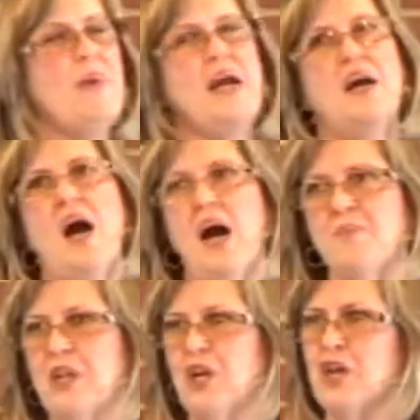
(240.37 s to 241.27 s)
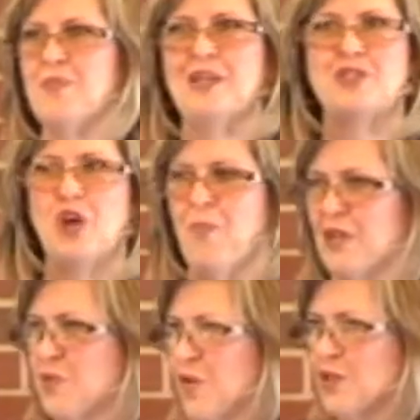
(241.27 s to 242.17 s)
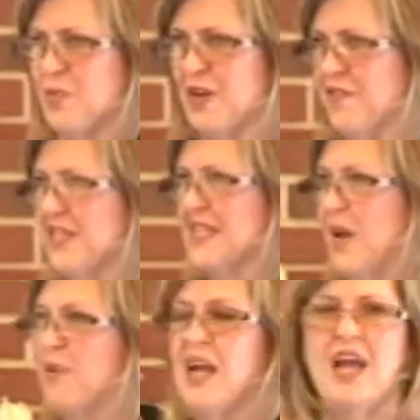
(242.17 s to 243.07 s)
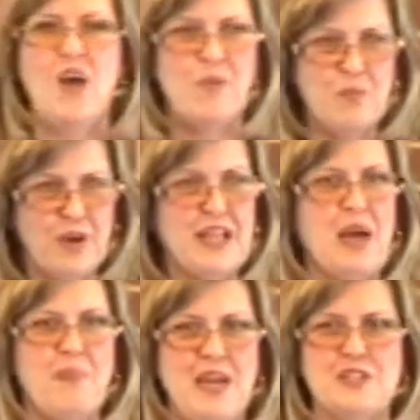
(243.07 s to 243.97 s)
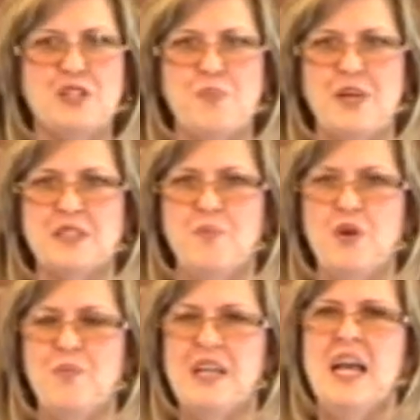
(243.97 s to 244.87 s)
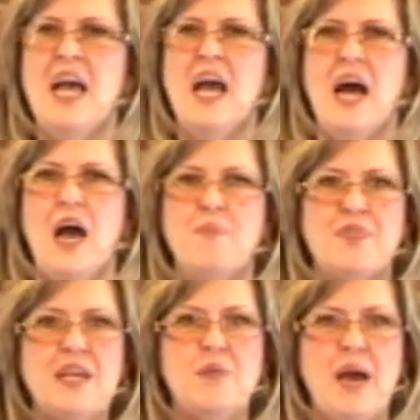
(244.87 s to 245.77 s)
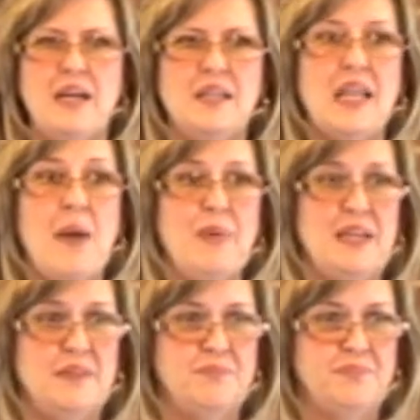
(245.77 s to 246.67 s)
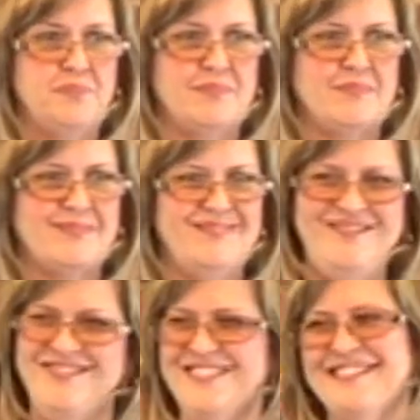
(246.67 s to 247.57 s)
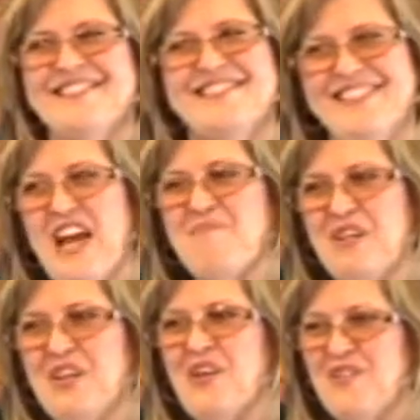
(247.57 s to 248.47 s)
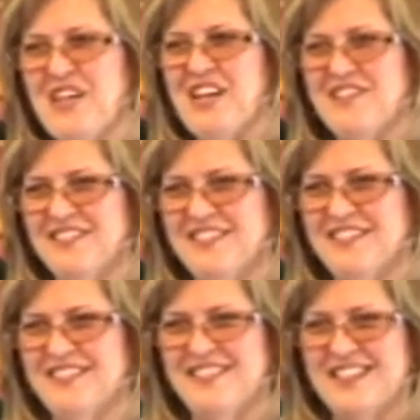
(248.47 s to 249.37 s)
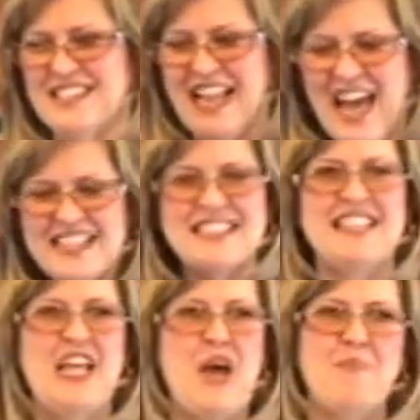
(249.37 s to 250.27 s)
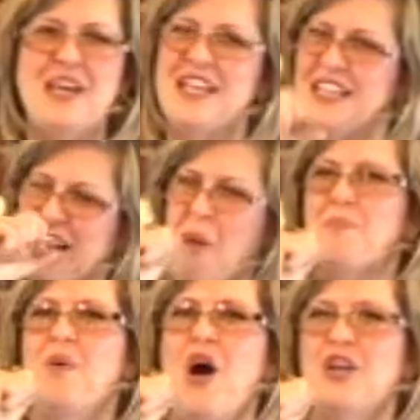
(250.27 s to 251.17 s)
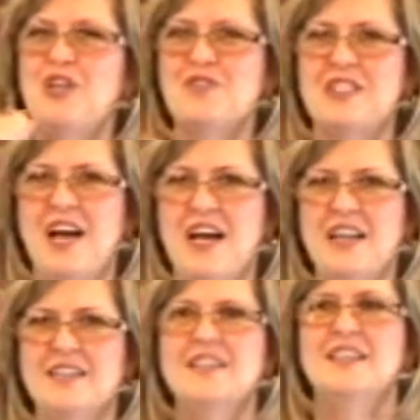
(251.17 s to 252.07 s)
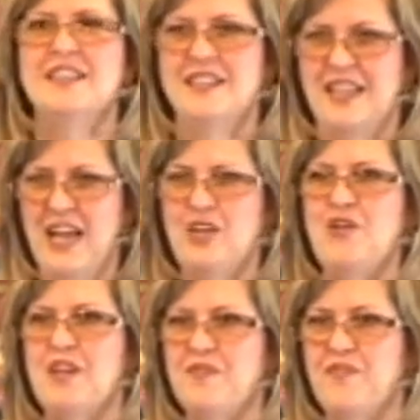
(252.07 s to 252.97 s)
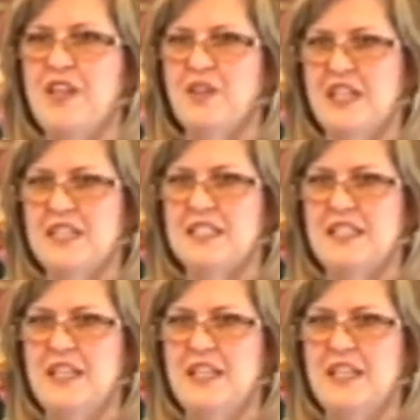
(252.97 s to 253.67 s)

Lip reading: God, but it could have been so much worse. What if this had happened? And we bring that pain to the present moment. Think about a lemon. I'm going to go there. Slice the lemon on your tongue, and you can feel it.